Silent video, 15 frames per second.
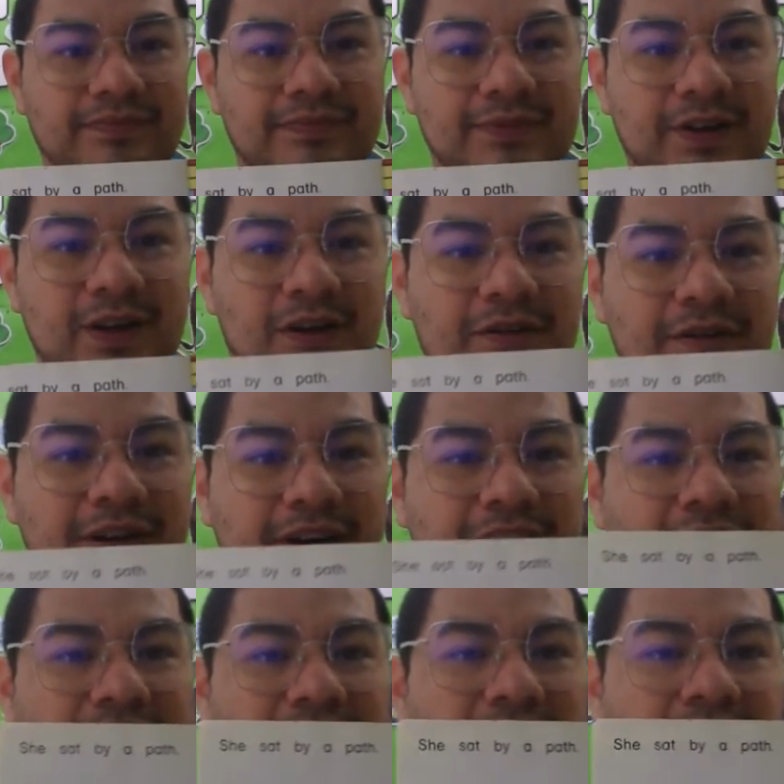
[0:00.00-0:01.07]
over here.
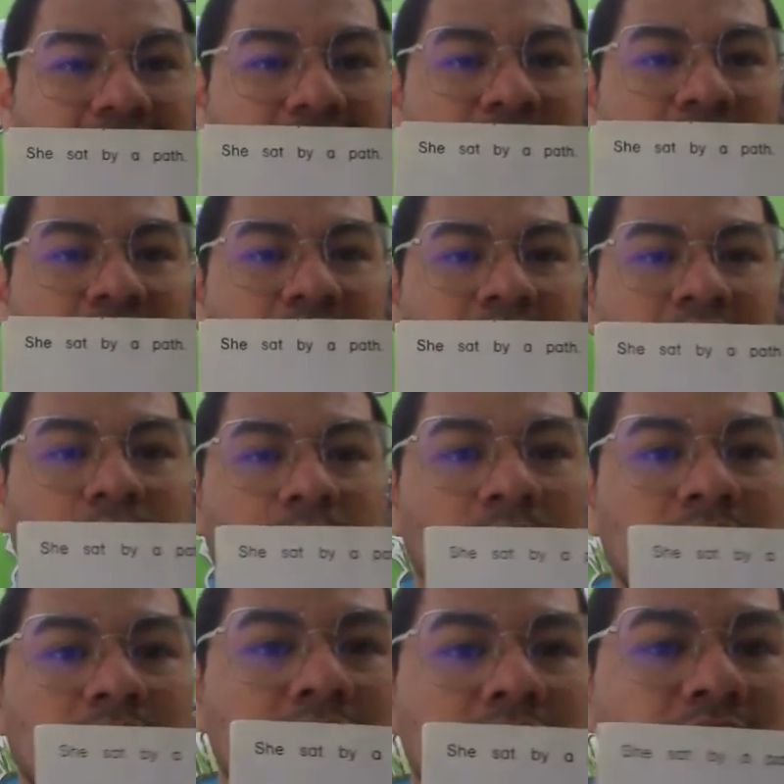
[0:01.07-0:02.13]
Now, what do
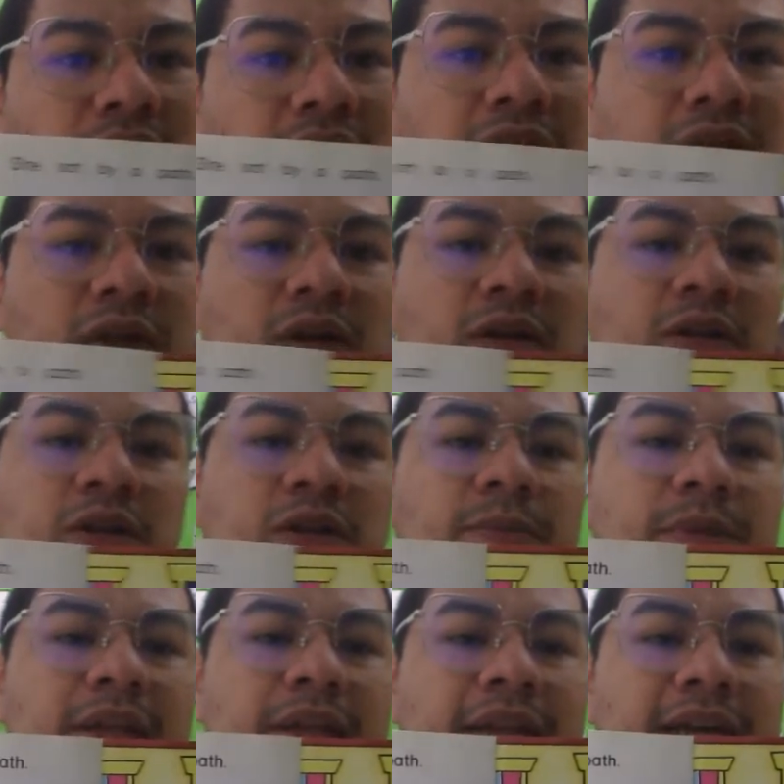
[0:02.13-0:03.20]
you think is going to be
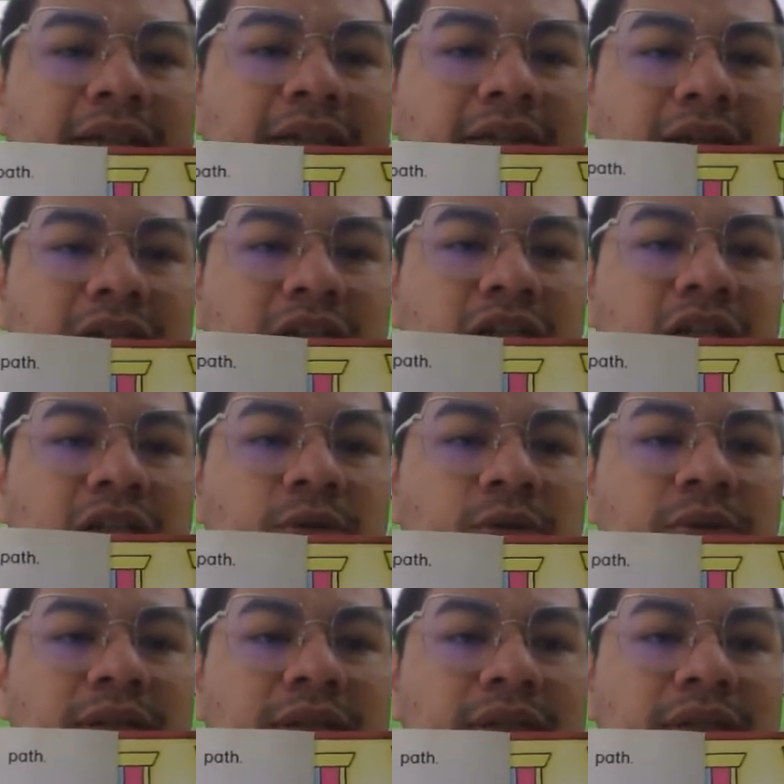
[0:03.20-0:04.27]
the next thing she will
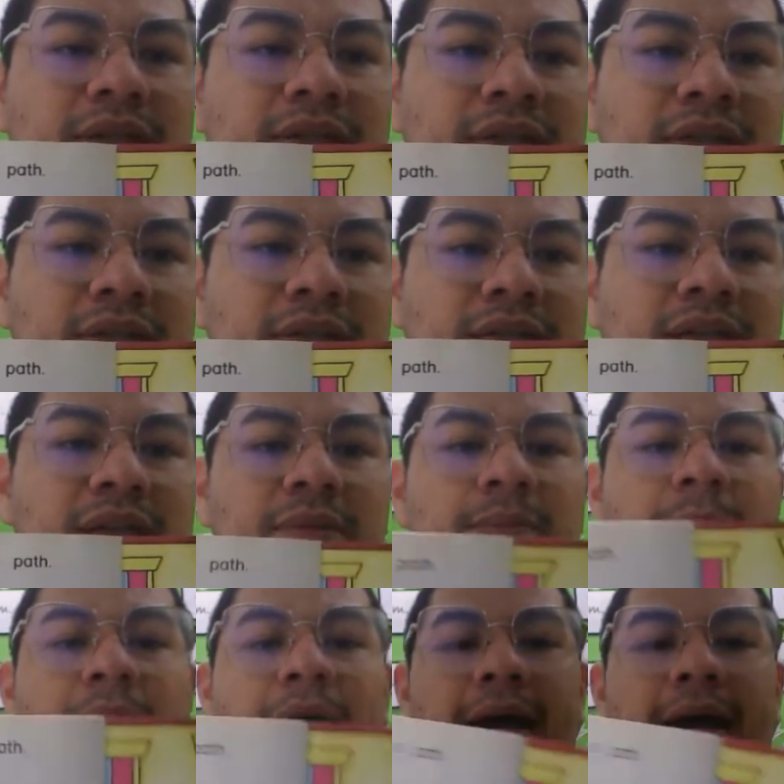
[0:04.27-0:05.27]
sit by?